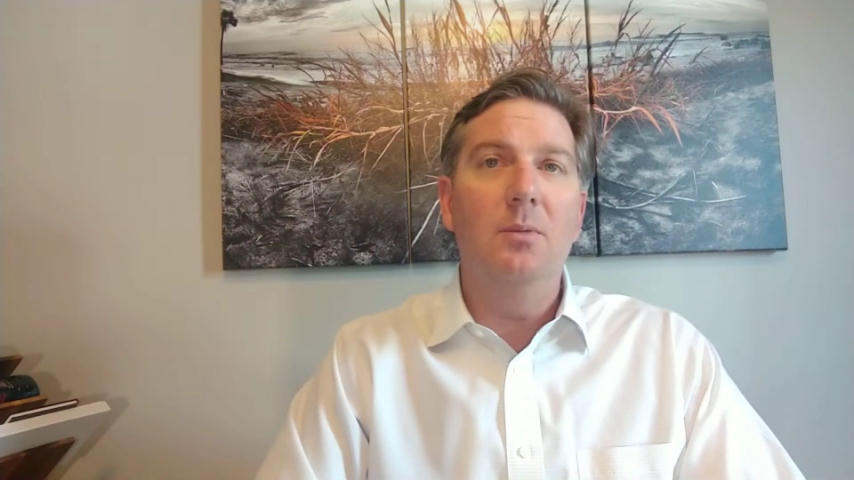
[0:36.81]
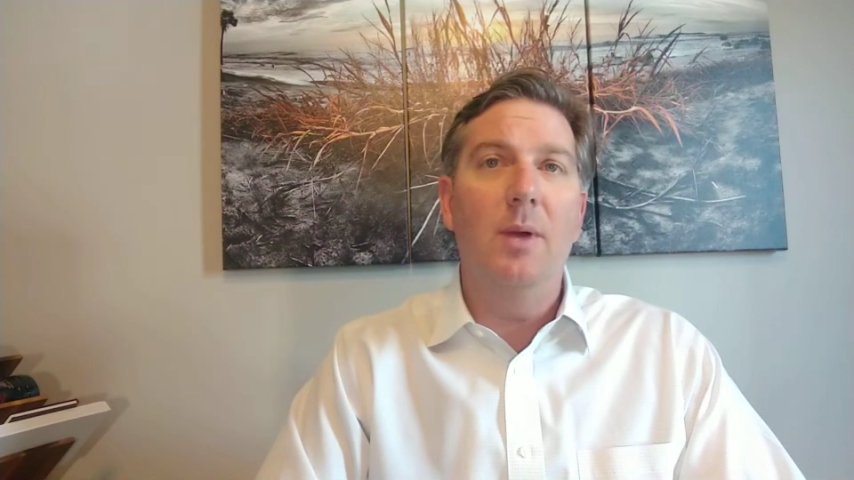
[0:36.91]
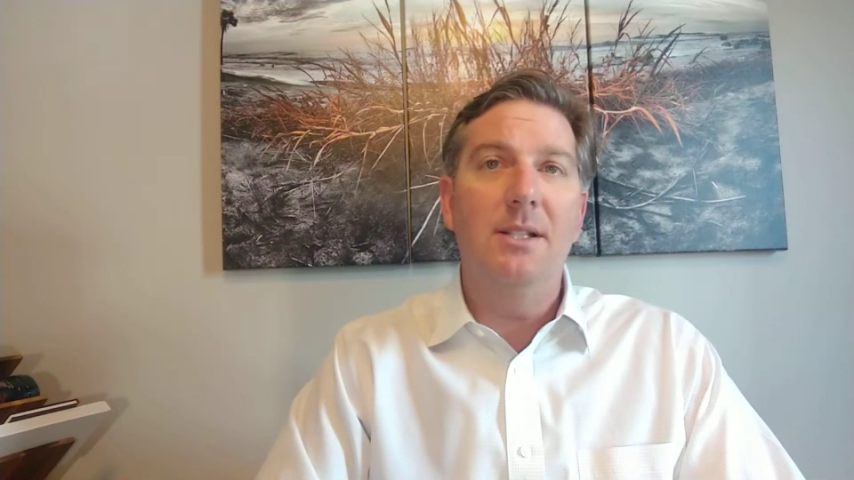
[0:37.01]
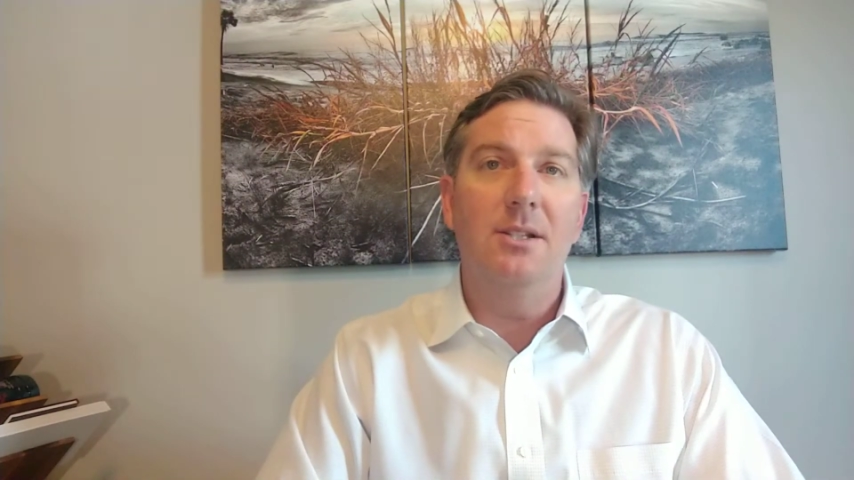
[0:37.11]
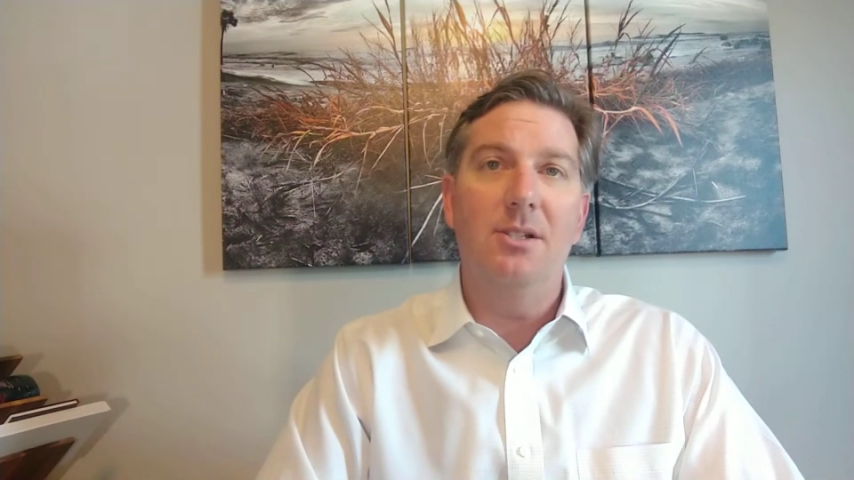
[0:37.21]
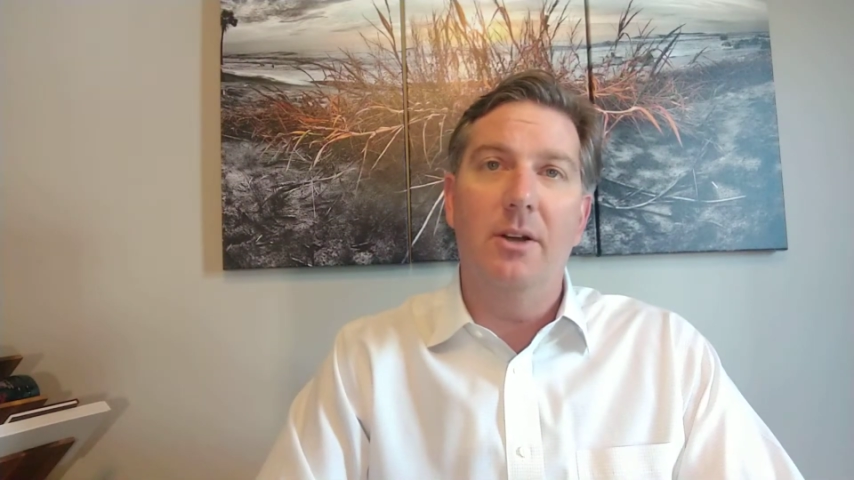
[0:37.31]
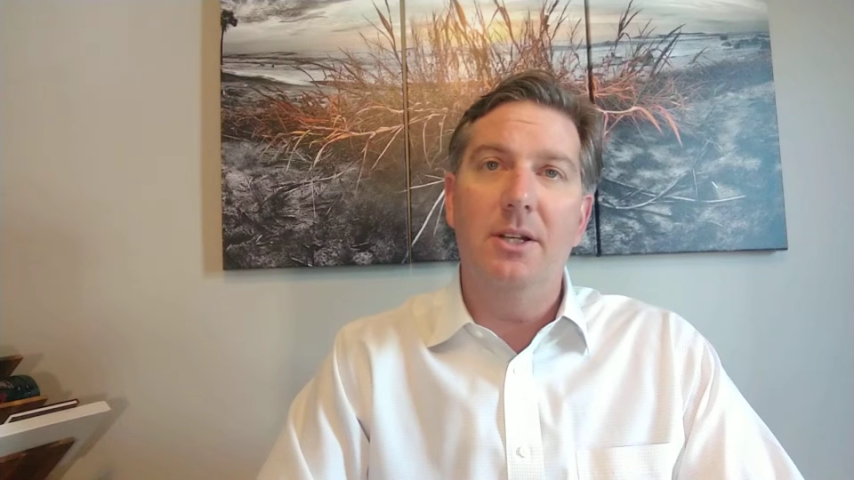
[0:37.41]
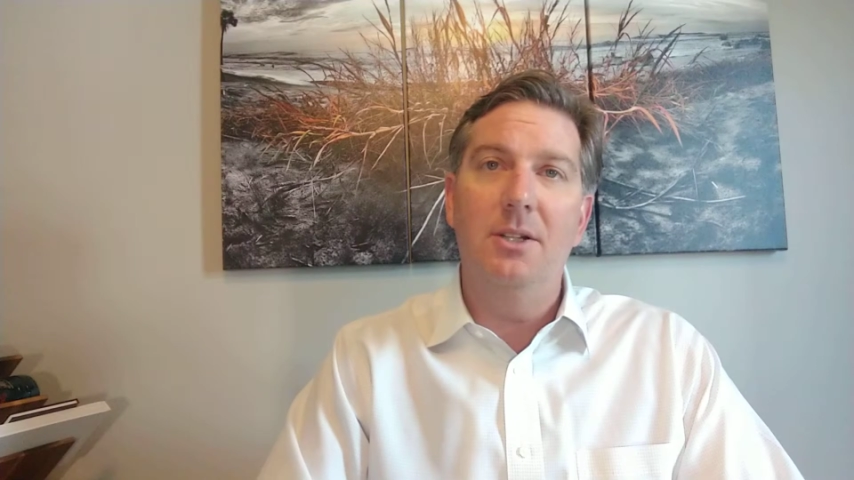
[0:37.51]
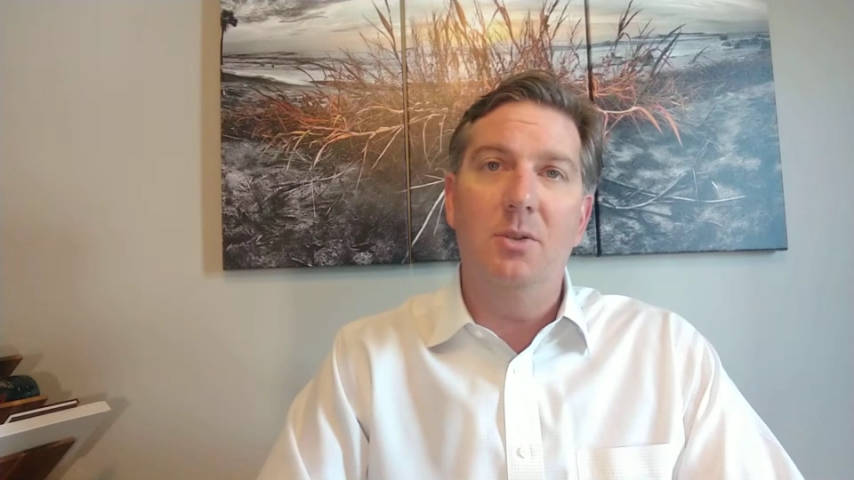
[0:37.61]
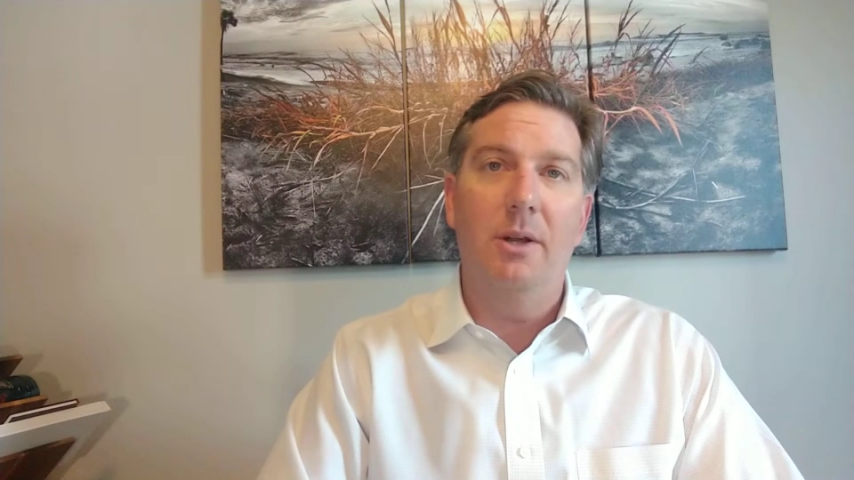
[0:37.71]
rates have
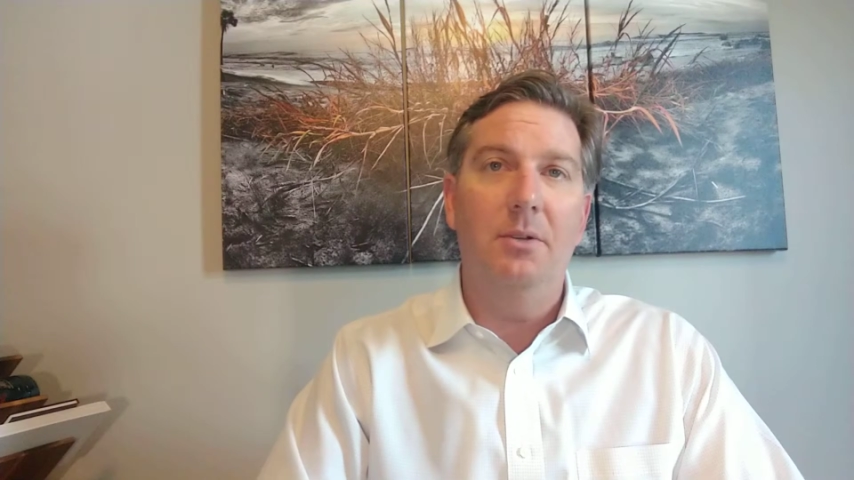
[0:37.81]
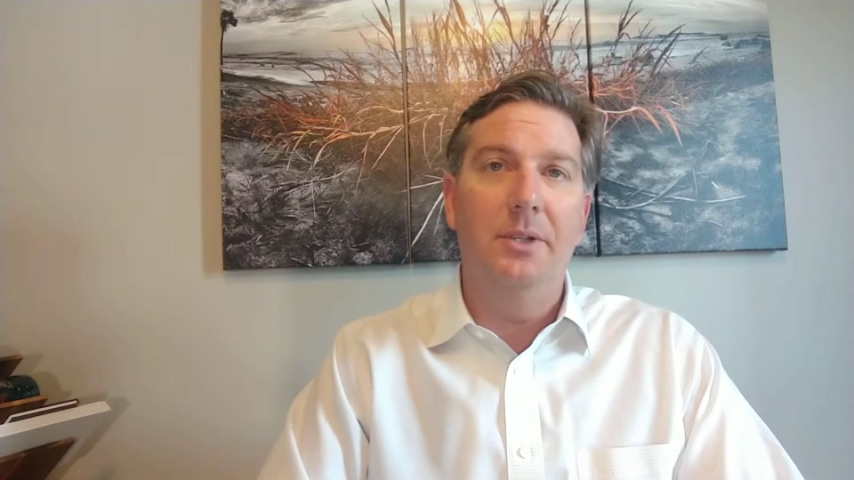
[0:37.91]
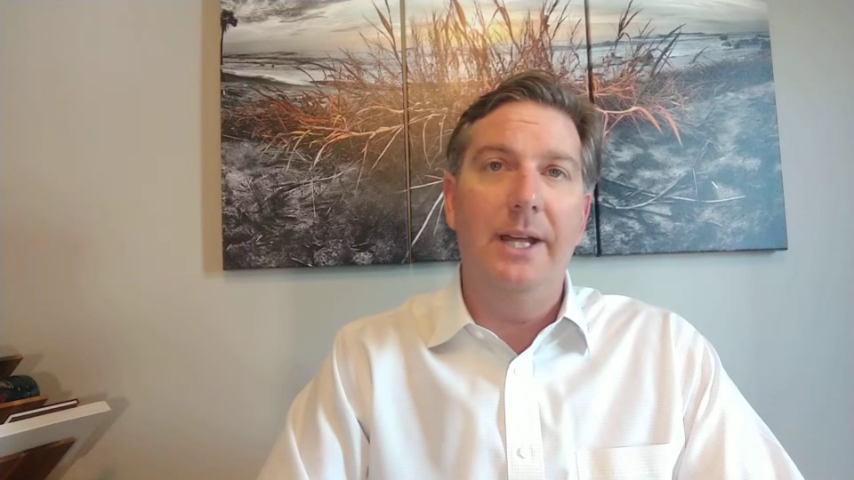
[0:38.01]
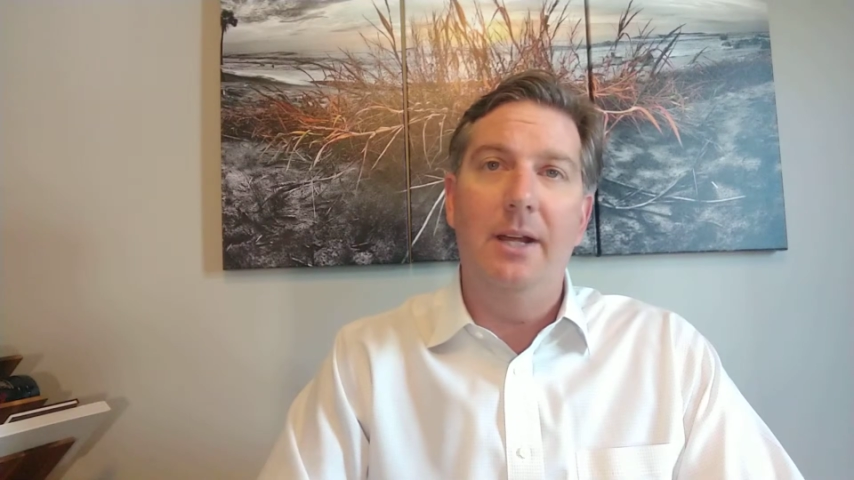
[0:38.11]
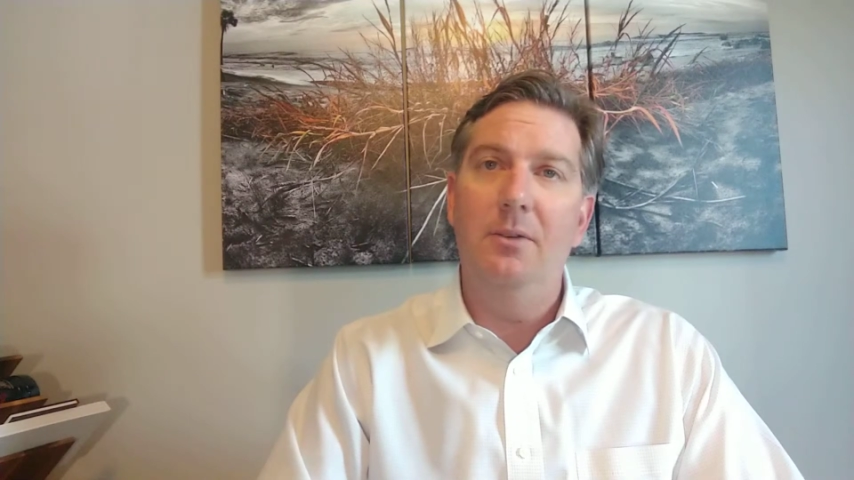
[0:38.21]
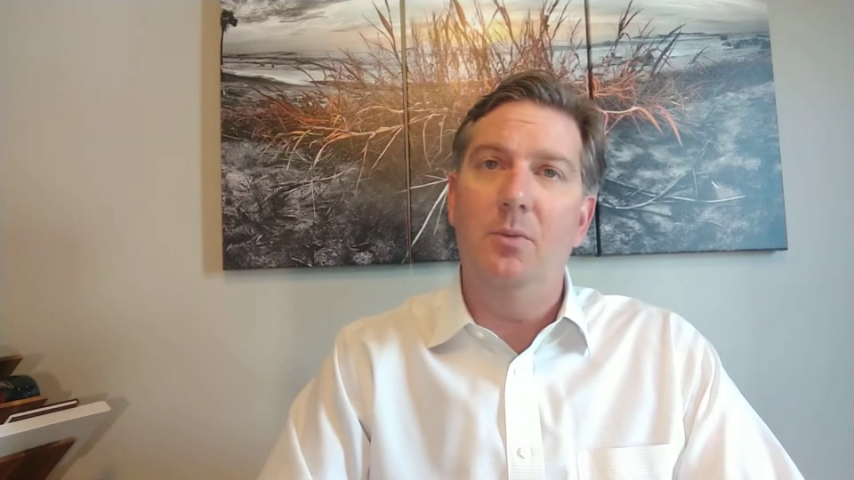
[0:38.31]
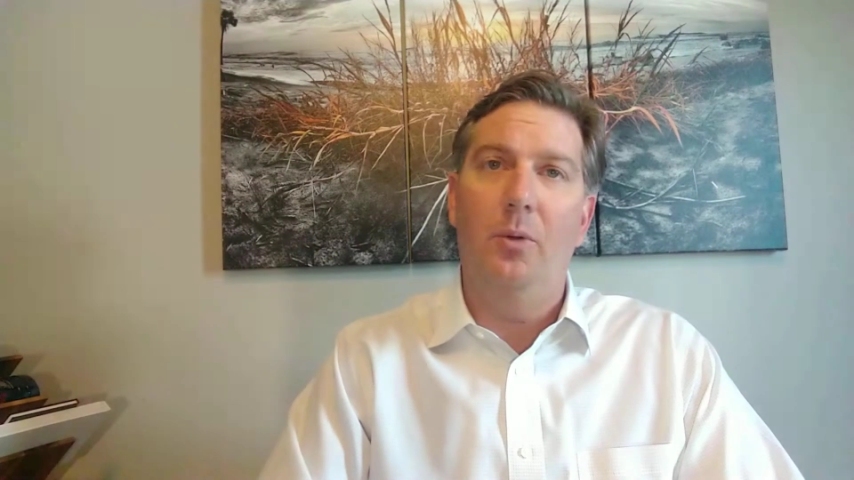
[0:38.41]
started to trickle down,